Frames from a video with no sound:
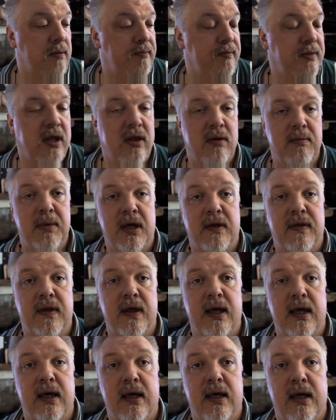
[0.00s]
The other big
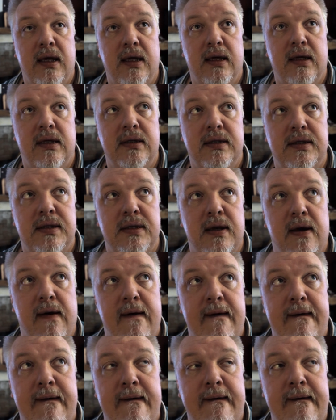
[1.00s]
thing is
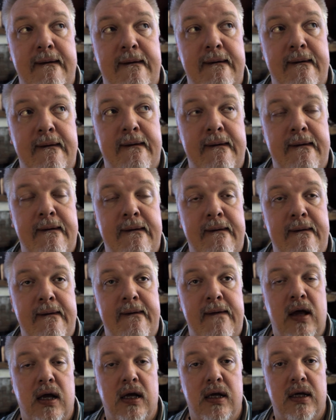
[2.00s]

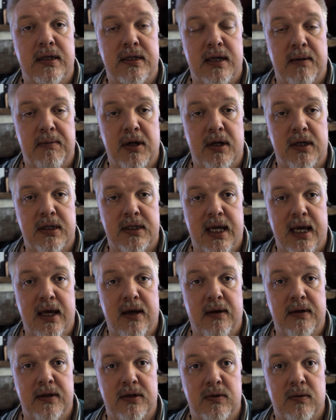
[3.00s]
I stepped on a
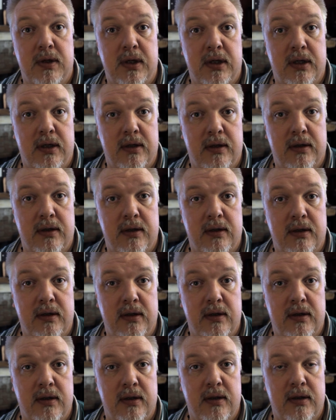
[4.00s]
scale this week.
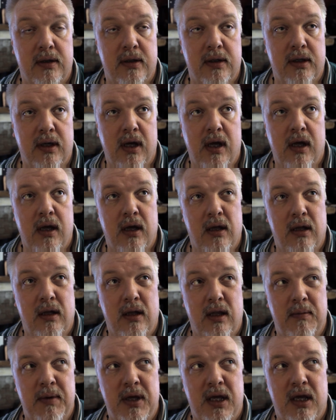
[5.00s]

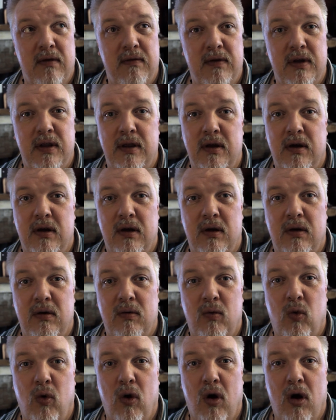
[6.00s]
Let me give you the
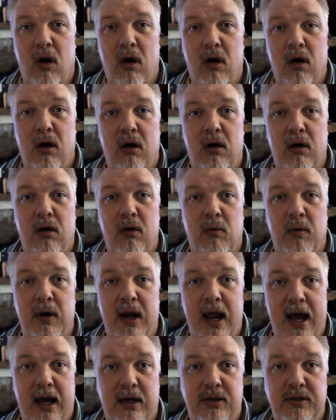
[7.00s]
raw
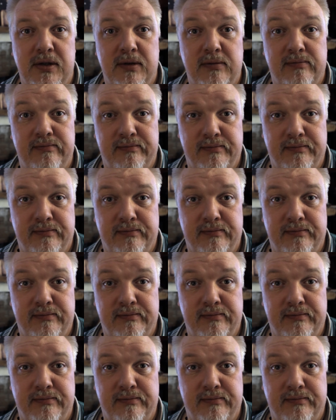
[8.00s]
reaction.